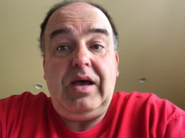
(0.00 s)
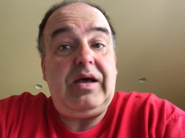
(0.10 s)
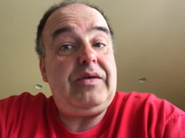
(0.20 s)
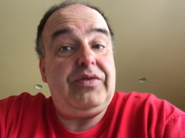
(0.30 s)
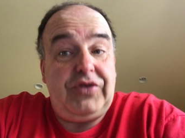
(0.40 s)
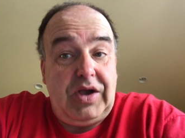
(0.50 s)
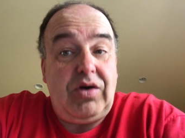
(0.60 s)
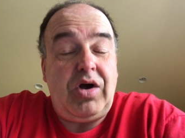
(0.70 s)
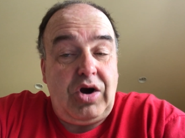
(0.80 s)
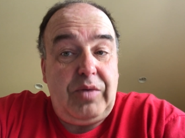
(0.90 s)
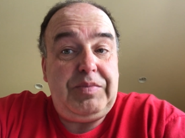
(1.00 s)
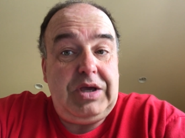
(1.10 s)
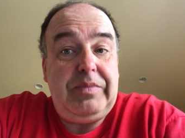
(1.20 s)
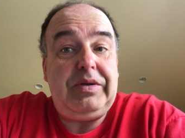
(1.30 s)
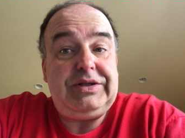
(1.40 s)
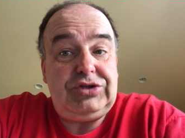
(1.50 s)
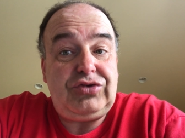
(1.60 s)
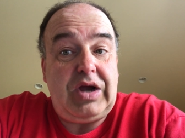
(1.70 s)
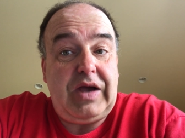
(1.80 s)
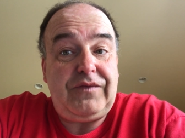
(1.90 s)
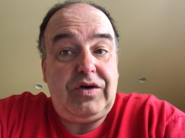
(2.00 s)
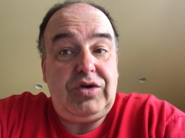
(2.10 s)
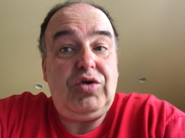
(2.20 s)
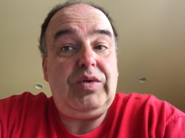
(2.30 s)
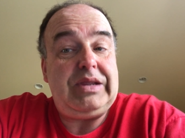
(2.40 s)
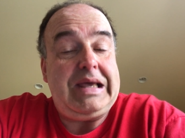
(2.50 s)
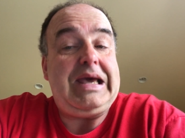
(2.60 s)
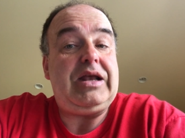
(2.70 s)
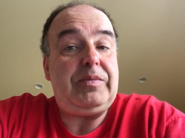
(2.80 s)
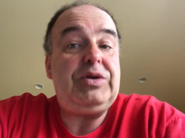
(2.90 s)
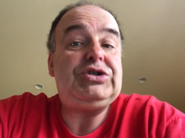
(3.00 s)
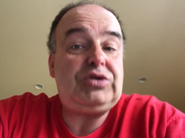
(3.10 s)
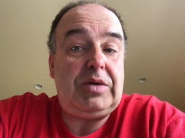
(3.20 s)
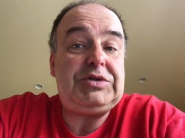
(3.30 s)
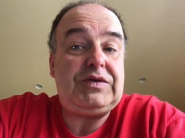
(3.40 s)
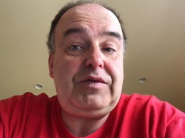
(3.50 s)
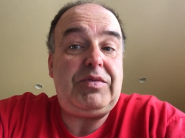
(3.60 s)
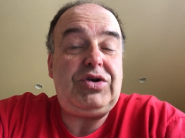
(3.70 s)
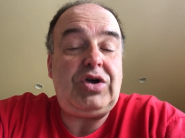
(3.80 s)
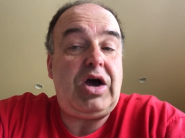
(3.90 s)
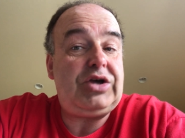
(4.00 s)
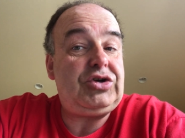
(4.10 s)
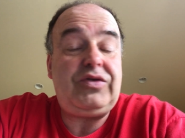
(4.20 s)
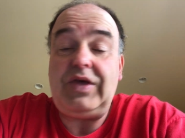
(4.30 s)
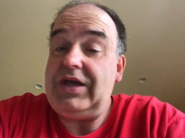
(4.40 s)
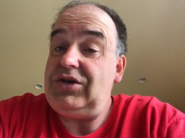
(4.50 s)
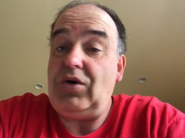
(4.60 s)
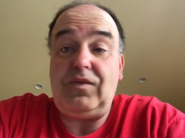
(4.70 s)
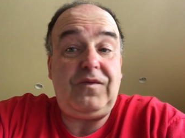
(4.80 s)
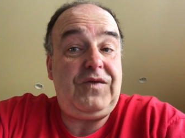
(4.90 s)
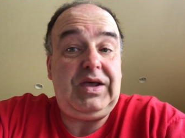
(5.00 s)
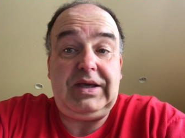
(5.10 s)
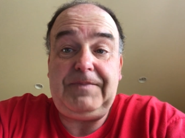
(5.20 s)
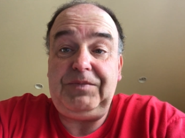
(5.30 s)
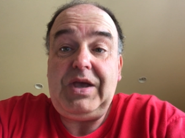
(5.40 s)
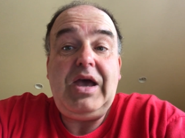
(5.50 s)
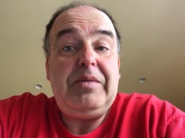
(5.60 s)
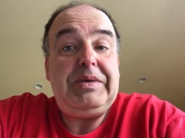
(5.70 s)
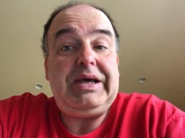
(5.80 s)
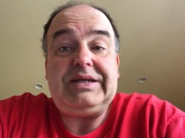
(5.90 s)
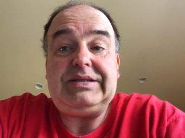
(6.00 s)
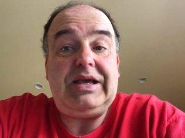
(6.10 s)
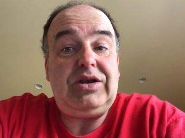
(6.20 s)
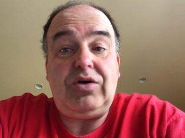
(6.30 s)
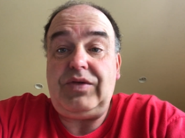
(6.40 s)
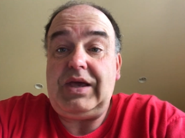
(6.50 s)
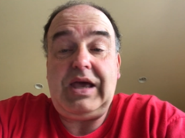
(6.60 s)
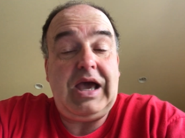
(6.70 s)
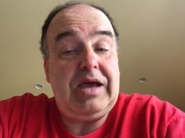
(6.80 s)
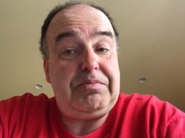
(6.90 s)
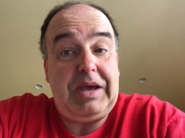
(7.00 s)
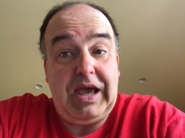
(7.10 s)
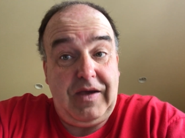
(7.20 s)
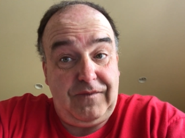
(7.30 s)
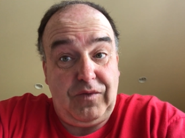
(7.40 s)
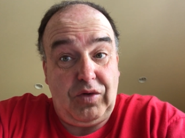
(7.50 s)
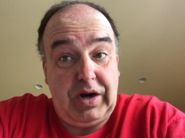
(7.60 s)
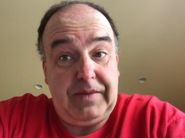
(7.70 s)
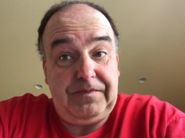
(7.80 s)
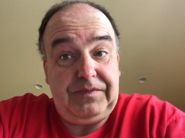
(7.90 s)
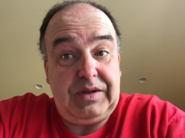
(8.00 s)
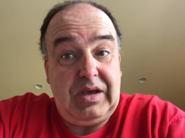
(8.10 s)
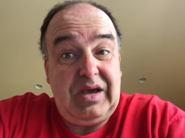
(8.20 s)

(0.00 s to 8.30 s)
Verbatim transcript: Uh, there are people in Stratford who, when they get a prescription from their doctor, they don't fill it because they know they can't pay for it.